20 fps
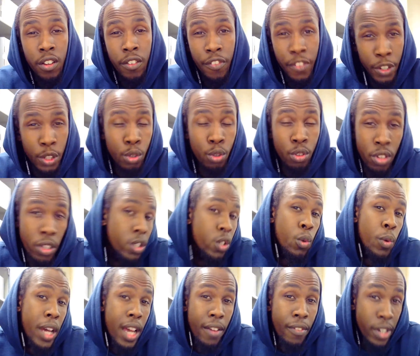for you to do
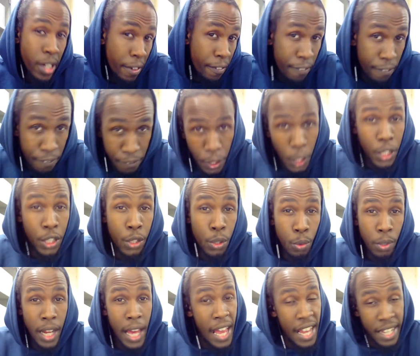whatever the fuck you
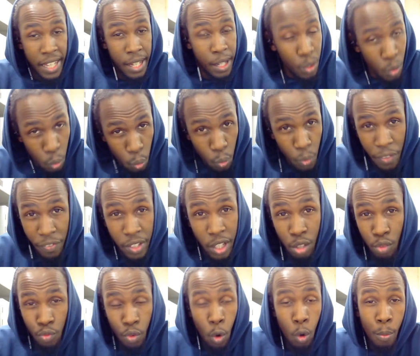like with
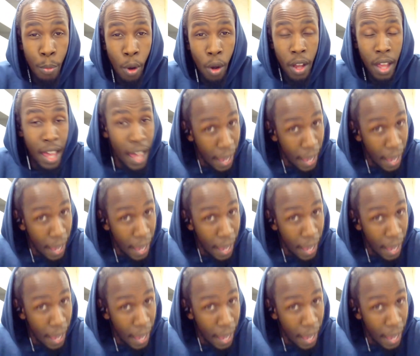this robot.